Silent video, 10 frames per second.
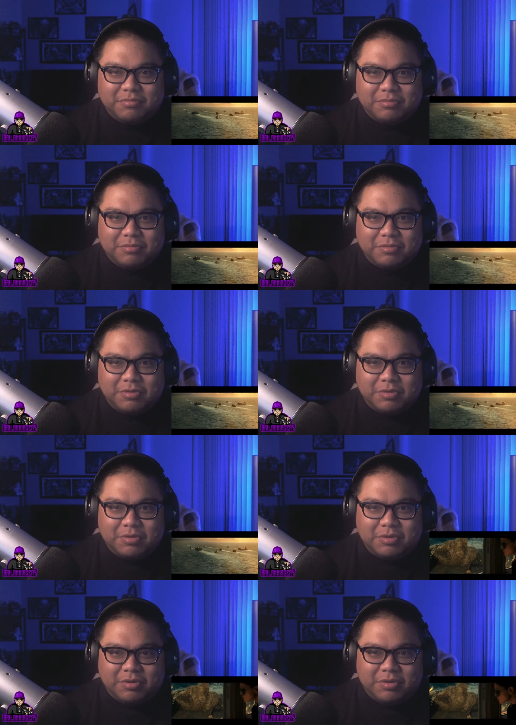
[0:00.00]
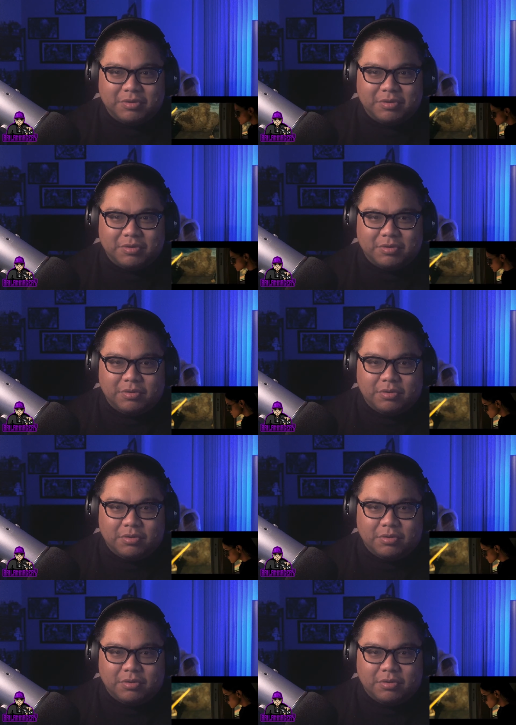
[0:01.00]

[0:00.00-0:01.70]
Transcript: (silence)